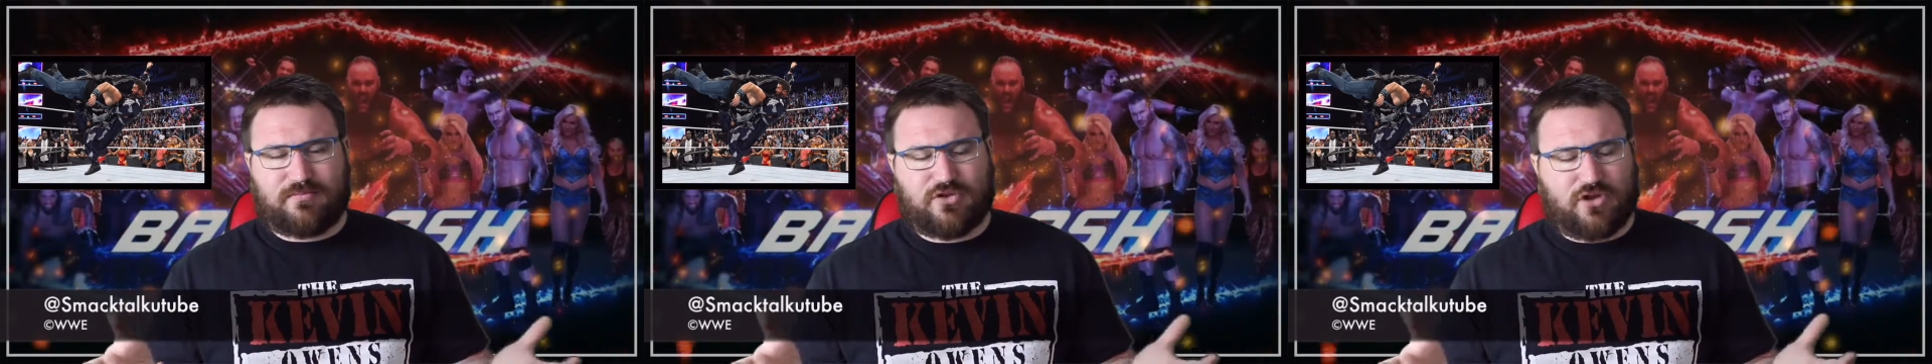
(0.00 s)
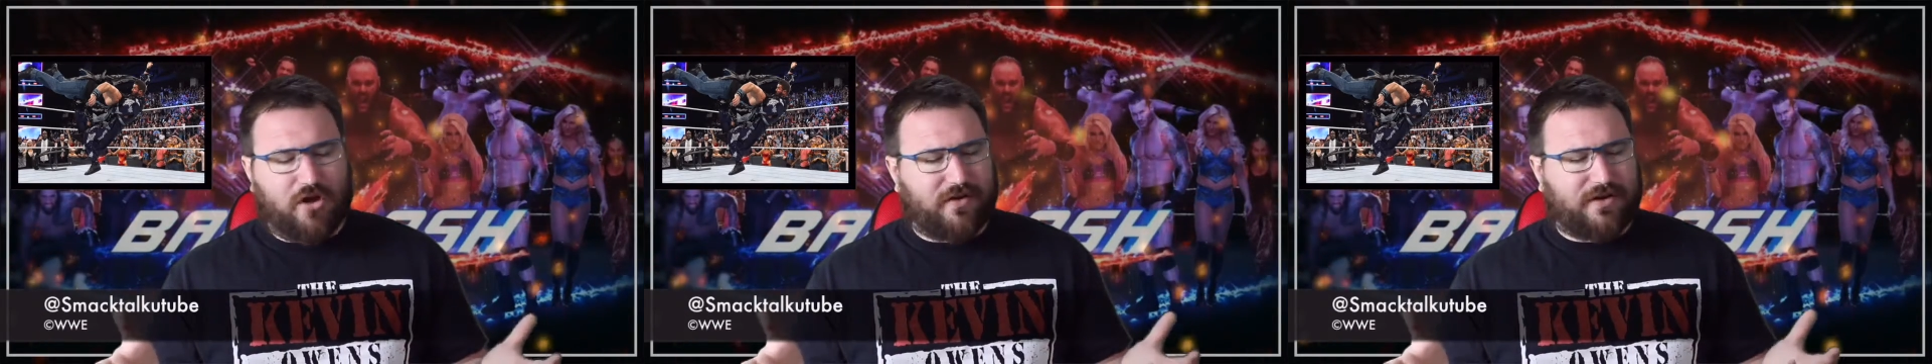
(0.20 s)

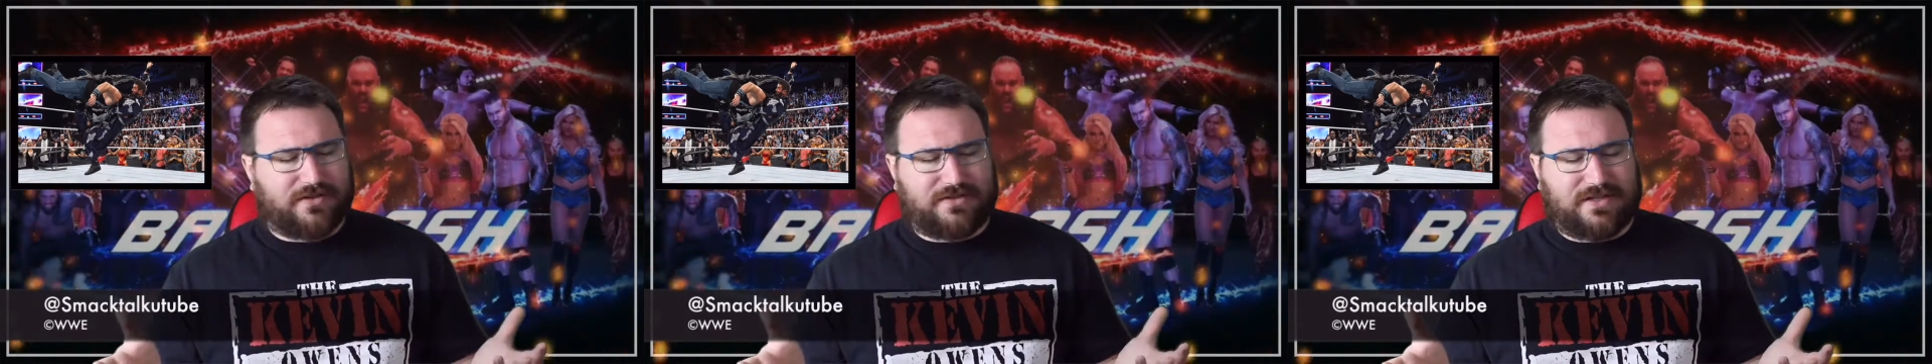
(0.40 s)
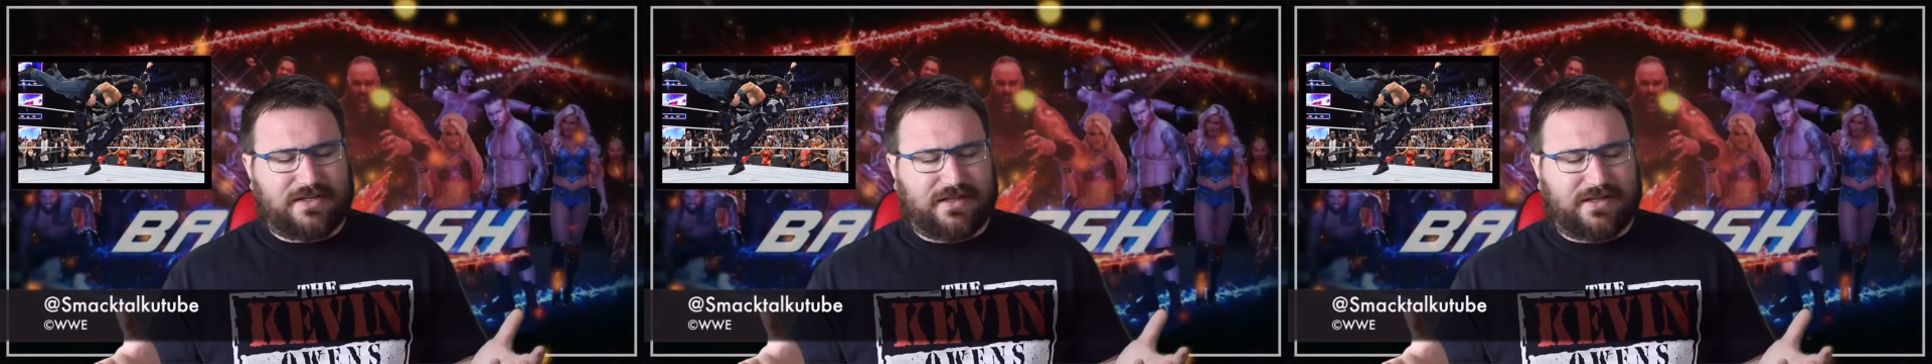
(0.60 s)

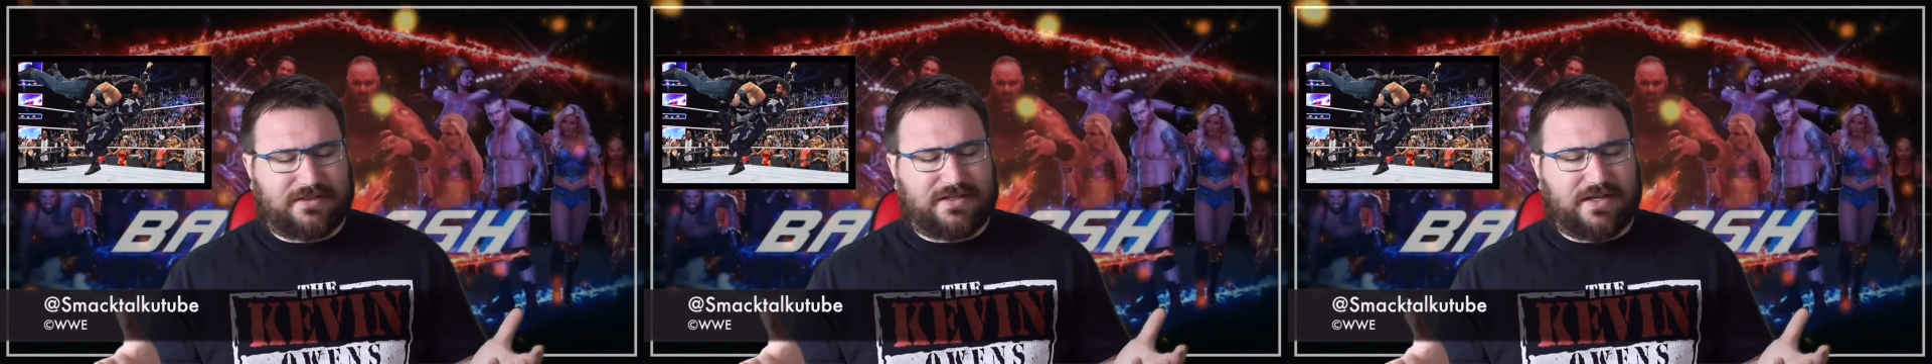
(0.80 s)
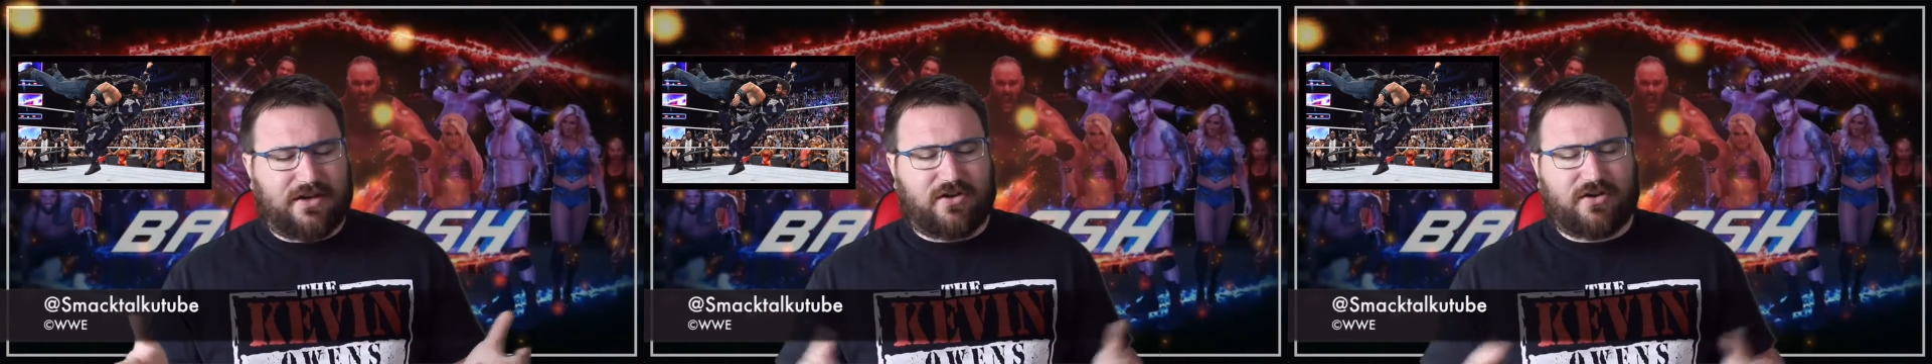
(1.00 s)
glorious
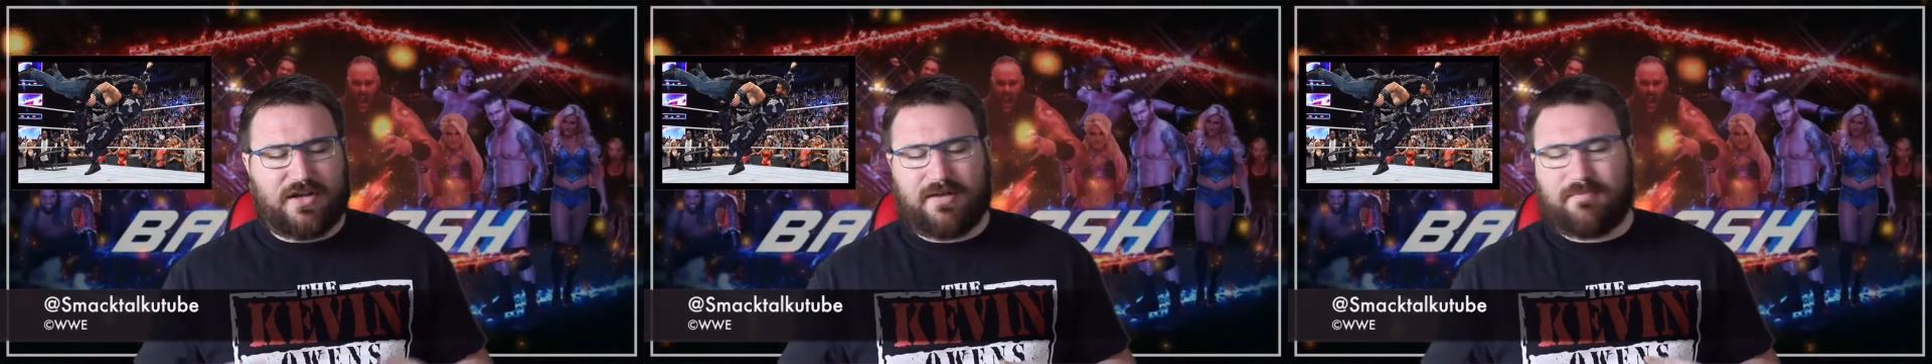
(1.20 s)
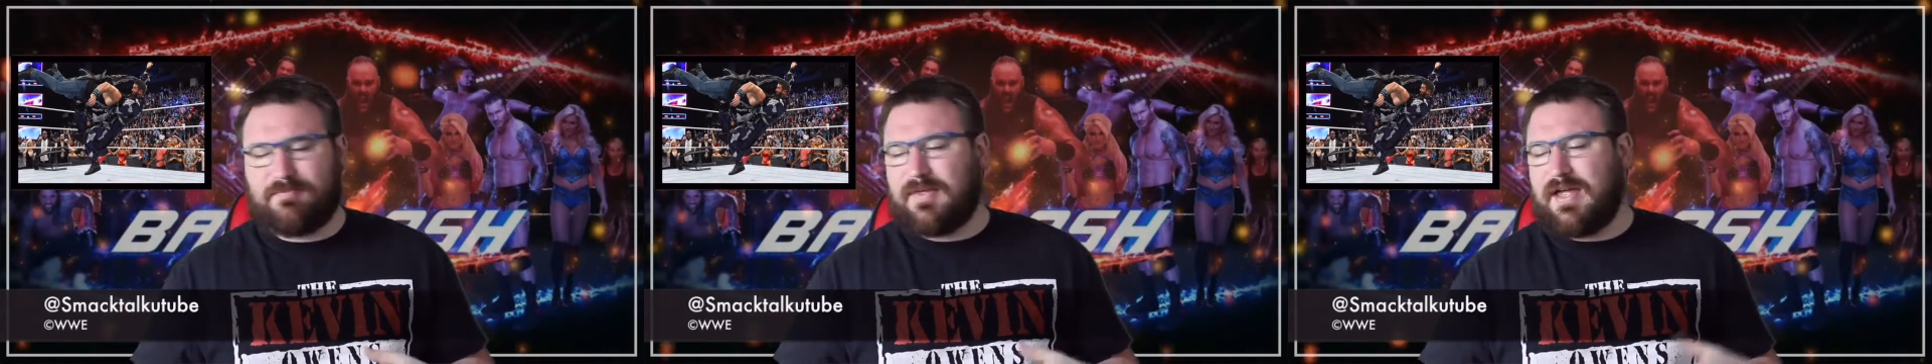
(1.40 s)
DDT on
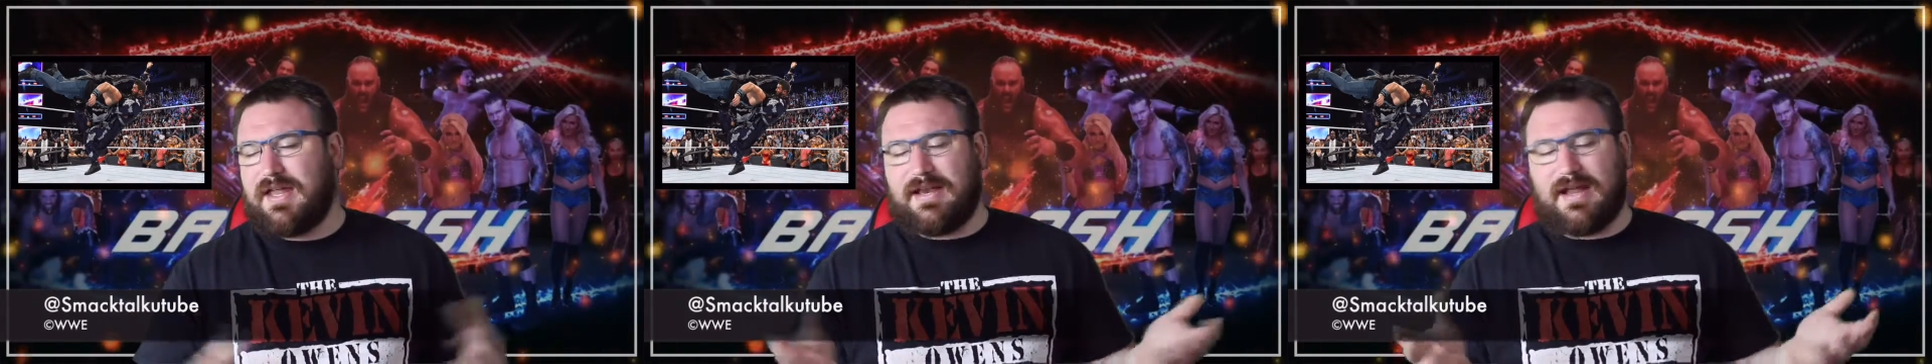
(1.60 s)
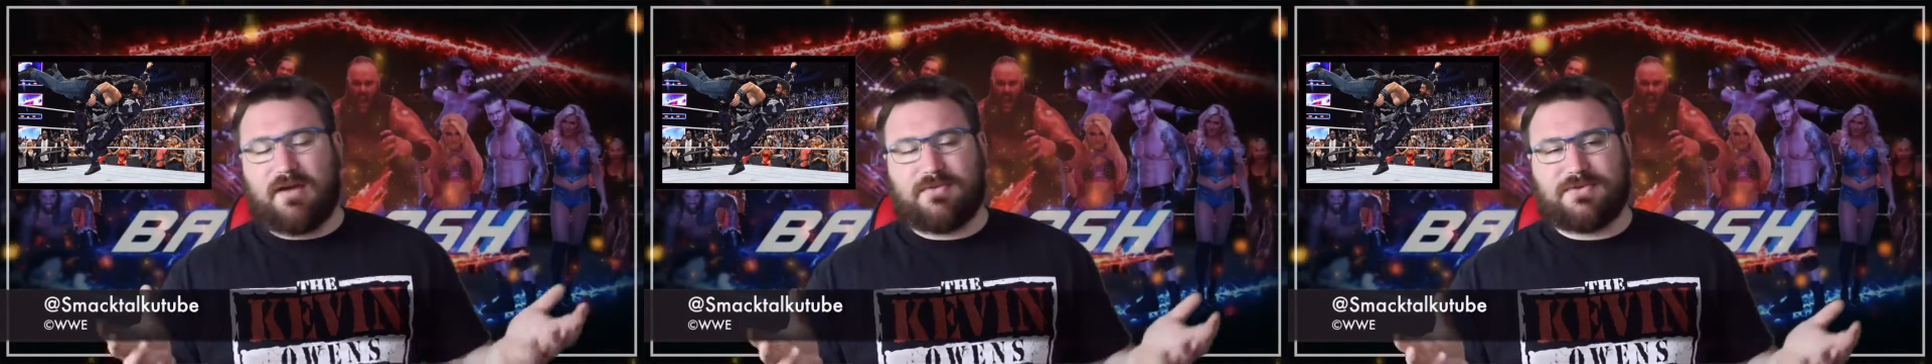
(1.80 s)
him,
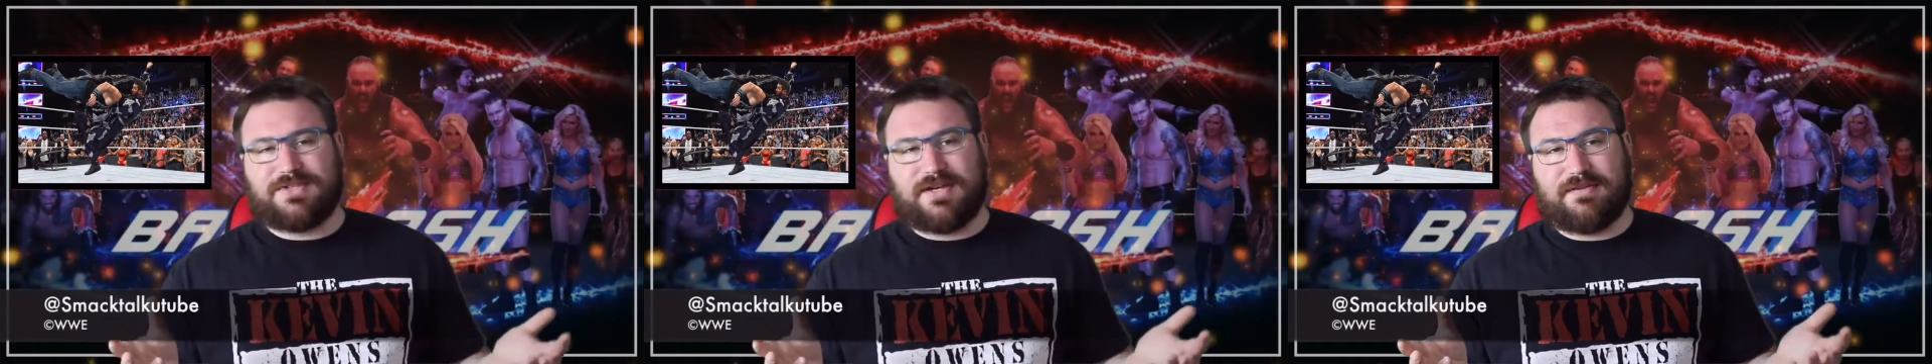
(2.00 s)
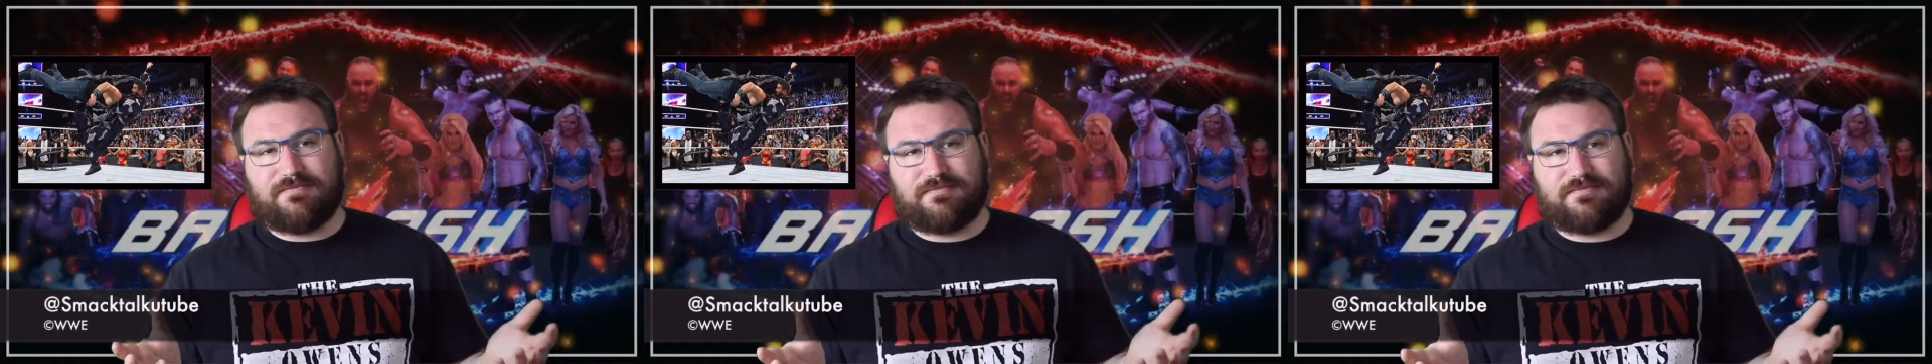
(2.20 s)
and that was
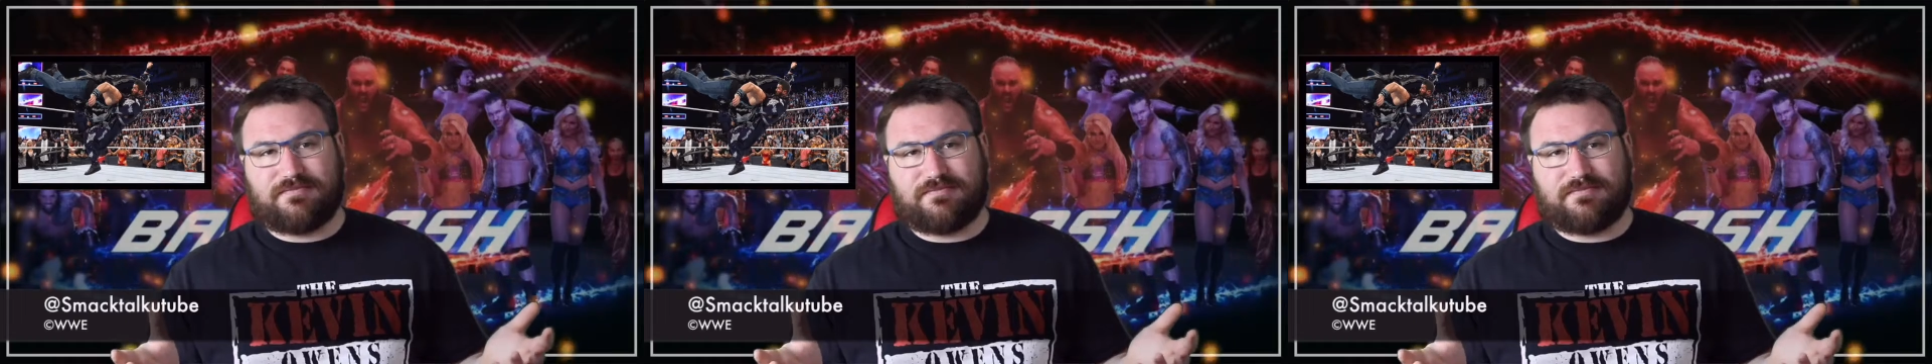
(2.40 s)
it.